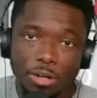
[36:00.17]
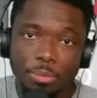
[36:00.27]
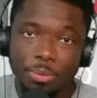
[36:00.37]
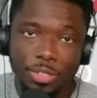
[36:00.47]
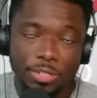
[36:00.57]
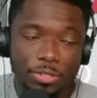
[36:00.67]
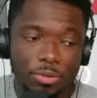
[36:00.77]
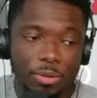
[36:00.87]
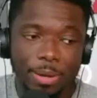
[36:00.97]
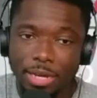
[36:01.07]
priest or a
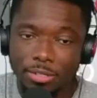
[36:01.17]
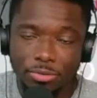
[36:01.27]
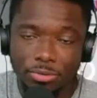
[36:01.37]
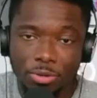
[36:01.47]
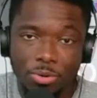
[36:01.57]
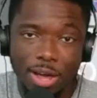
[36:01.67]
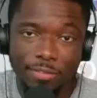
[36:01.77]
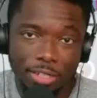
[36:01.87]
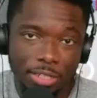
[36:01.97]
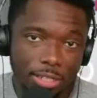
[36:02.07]
pastor or
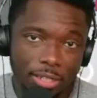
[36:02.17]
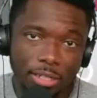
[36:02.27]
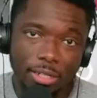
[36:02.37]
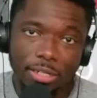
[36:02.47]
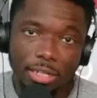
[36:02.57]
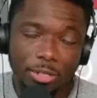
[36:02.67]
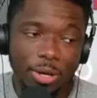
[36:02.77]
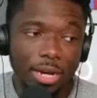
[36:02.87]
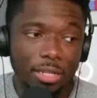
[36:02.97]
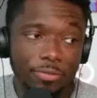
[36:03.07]
whoever, like you got
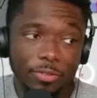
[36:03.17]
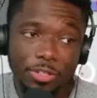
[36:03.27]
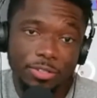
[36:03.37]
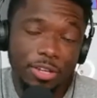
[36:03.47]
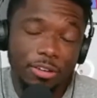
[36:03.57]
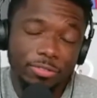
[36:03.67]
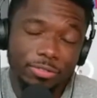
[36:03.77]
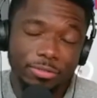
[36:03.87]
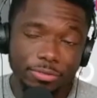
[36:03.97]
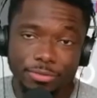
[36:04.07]
to live with yourself.
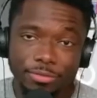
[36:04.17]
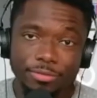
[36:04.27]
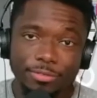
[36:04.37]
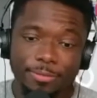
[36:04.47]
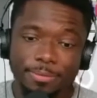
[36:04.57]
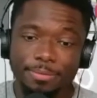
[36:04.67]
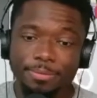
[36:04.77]
Choose